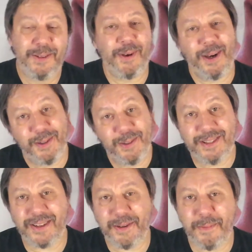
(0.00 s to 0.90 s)
well,
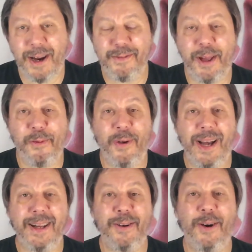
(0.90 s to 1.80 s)
it doesn't matter if they're
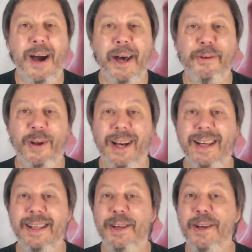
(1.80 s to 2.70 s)
willing or
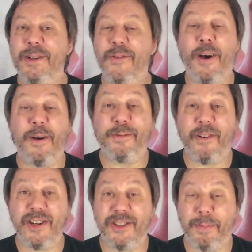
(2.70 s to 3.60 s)
unwilling, you've got a
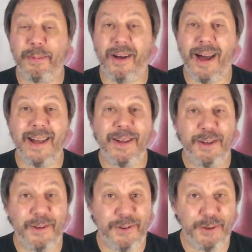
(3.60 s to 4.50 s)
fresh supply
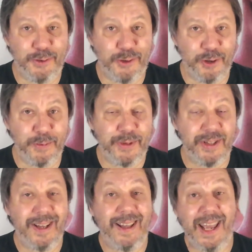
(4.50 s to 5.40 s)
of new
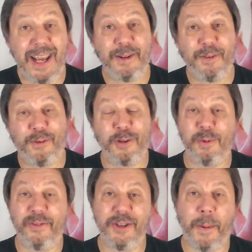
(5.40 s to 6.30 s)
troops in the
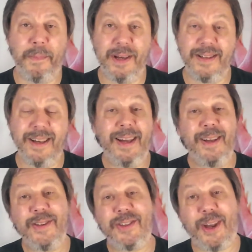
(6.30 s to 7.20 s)
form of zombies.
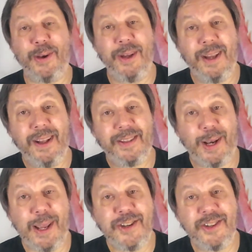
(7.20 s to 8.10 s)
So the
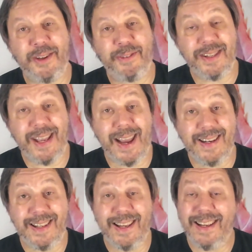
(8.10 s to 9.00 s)
legions of the
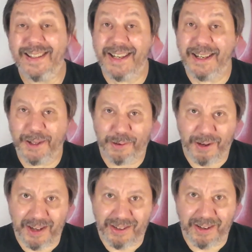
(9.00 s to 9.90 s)
dead did
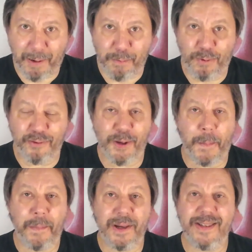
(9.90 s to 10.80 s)
increase the number of
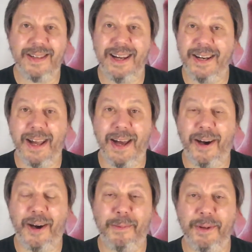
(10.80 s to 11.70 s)
zombies in their
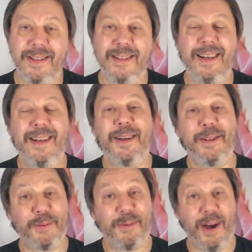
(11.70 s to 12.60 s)
armies
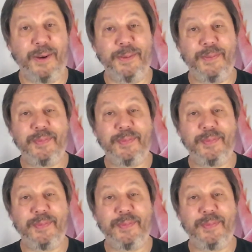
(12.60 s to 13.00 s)
as well.